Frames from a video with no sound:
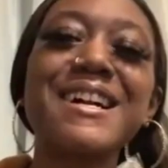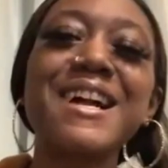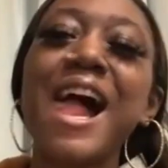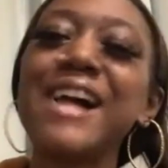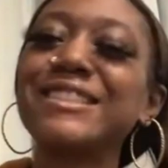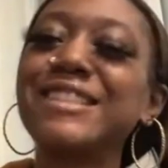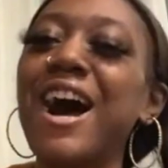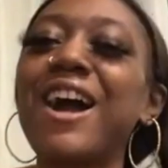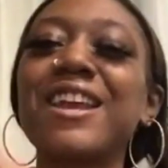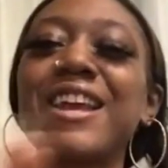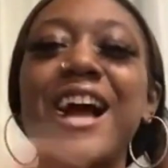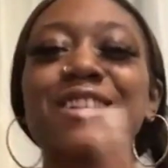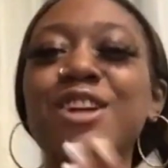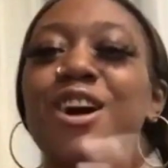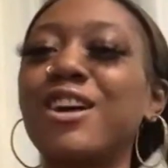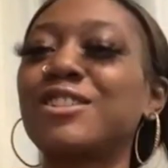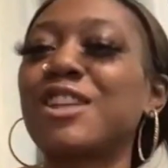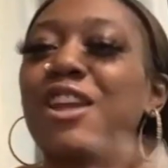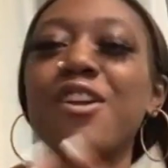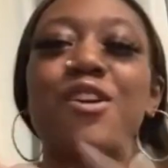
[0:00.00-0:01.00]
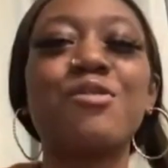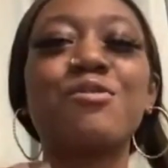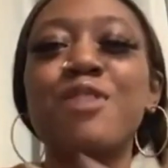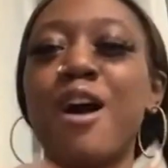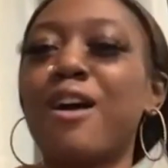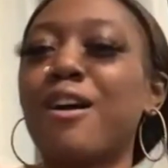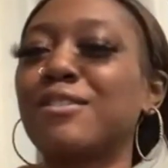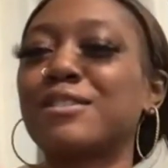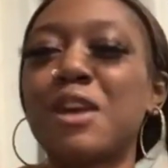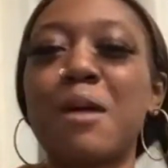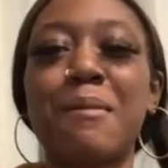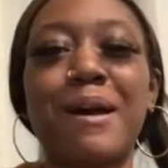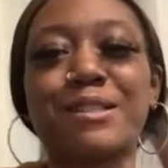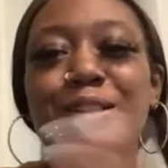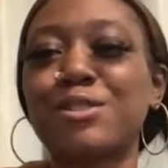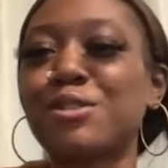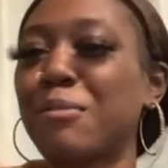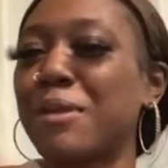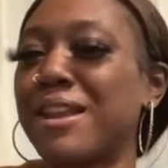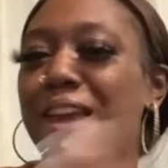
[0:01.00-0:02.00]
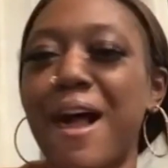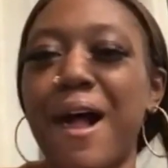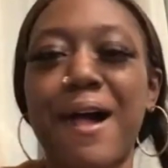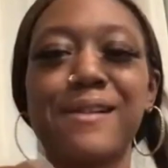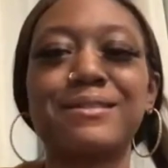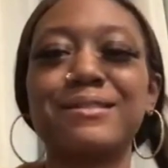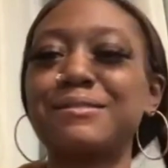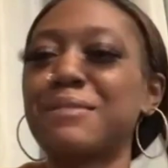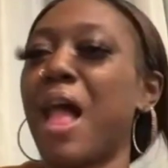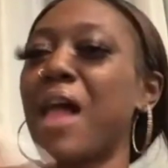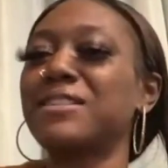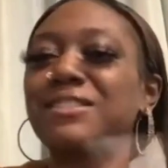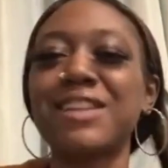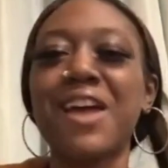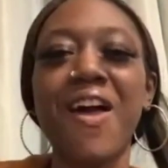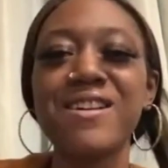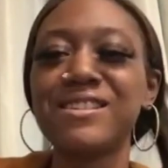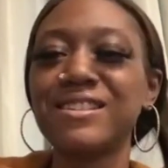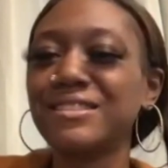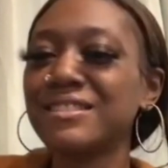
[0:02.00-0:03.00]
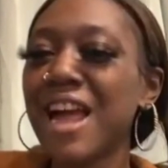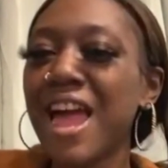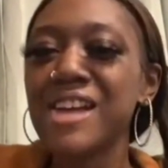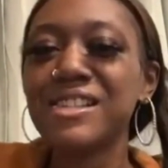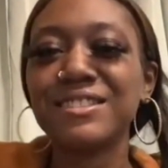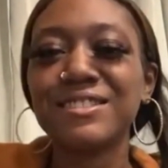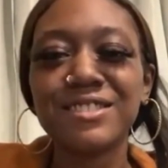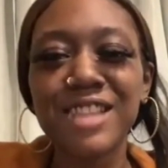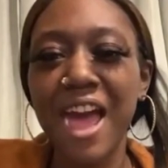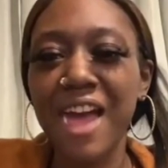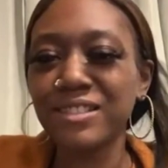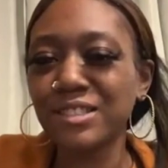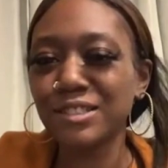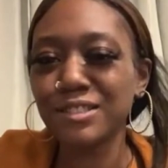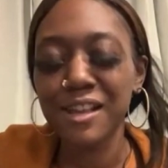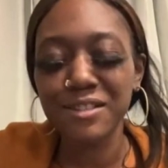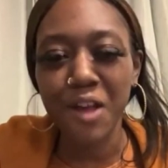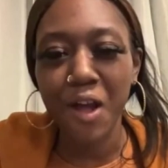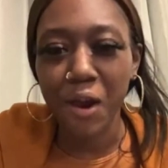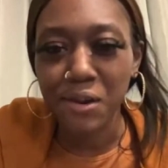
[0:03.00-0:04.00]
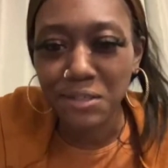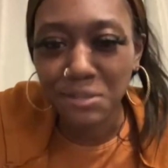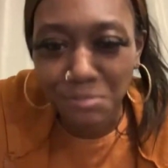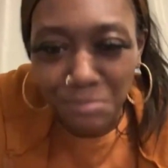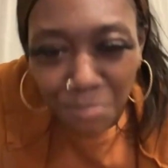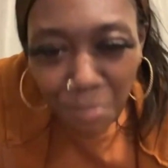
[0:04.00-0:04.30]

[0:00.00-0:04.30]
Y'all done got y'all share of who y'all gonna see on my social media. That's on.